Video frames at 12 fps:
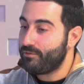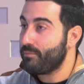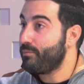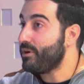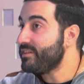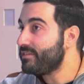for
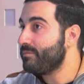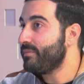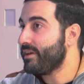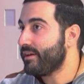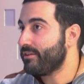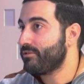
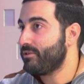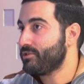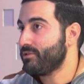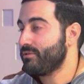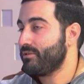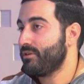policymakers
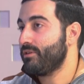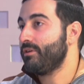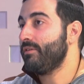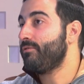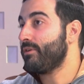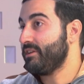also, not
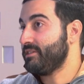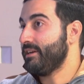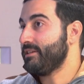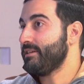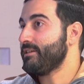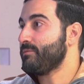only for
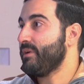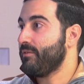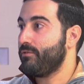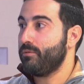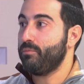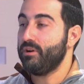researchers, but
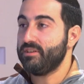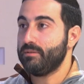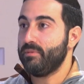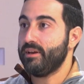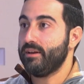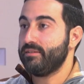for
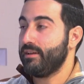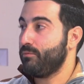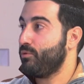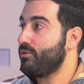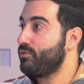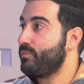policymakers that
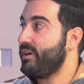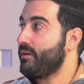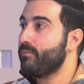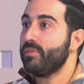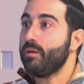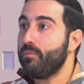want to make
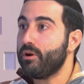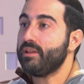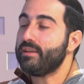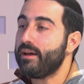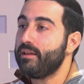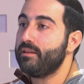
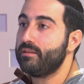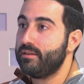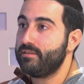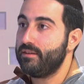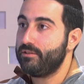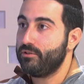monetary
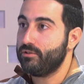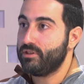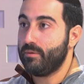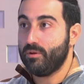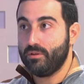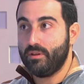decisions
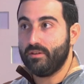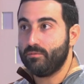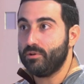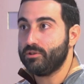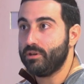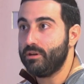about these
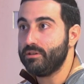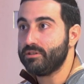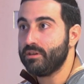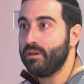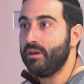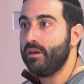results.
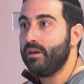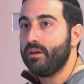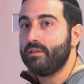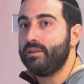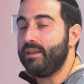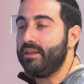Yeah.
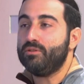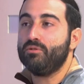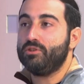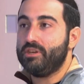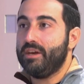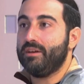They need to
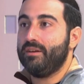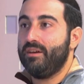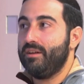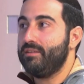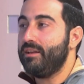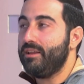check,
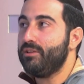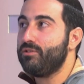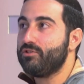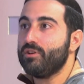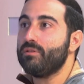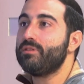and they need
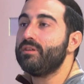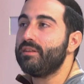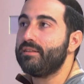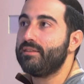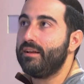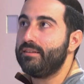something
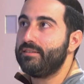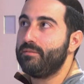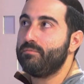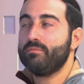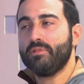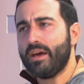that tells
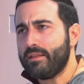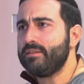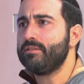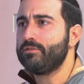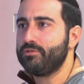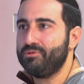them, yeah,
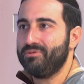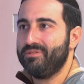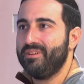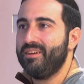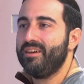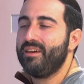this is true.
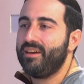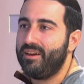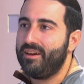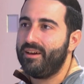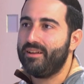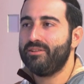
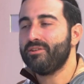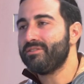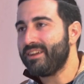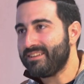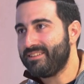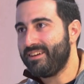Don't
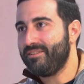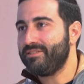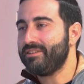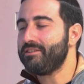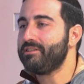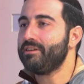trust the
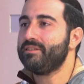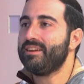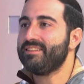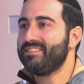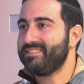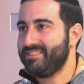researcher,
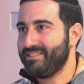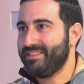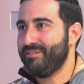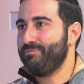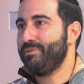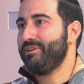trust the
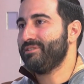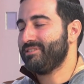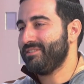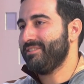system, because